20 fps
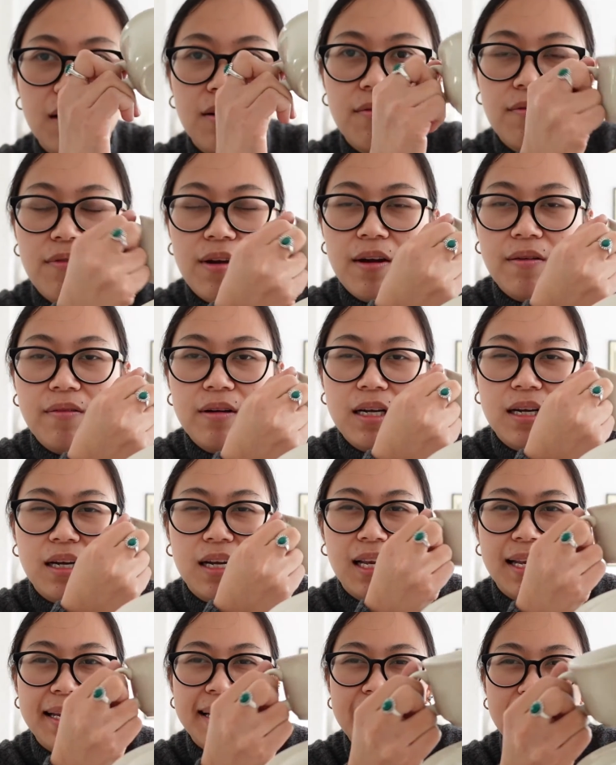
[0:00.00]
very
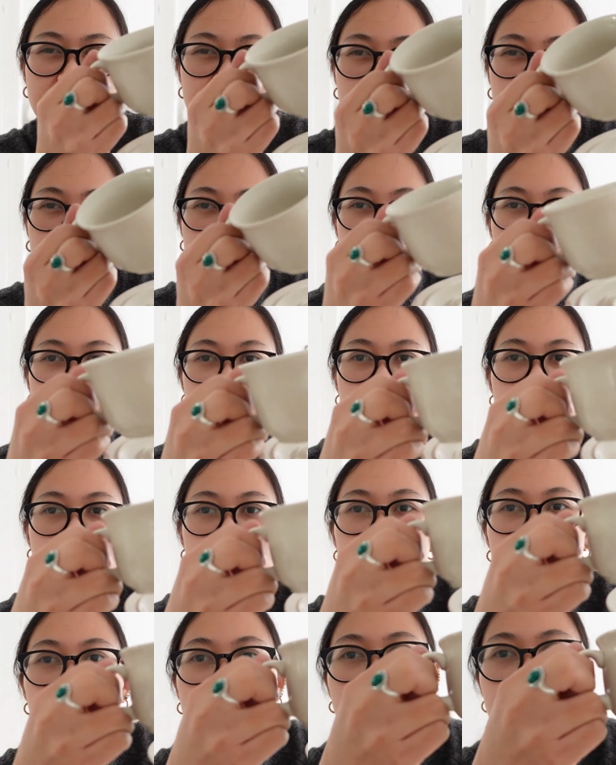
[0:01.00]
clean,
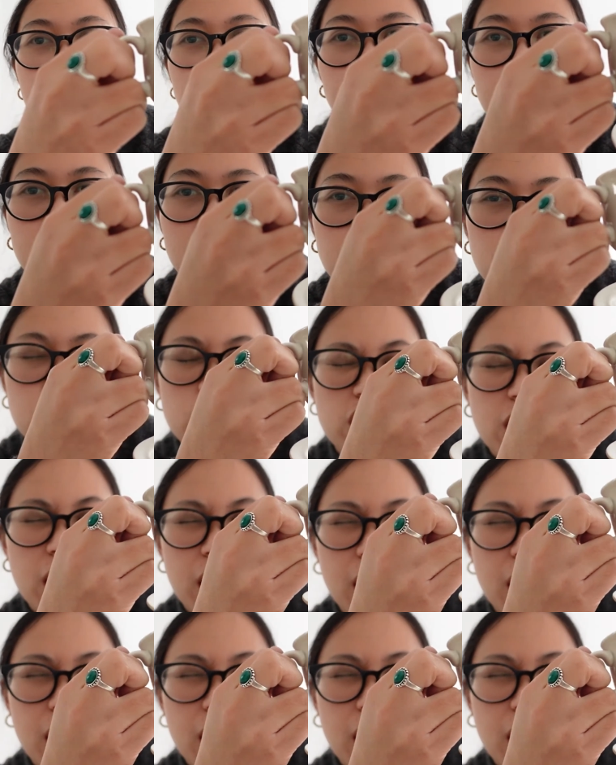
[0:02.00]
very chic.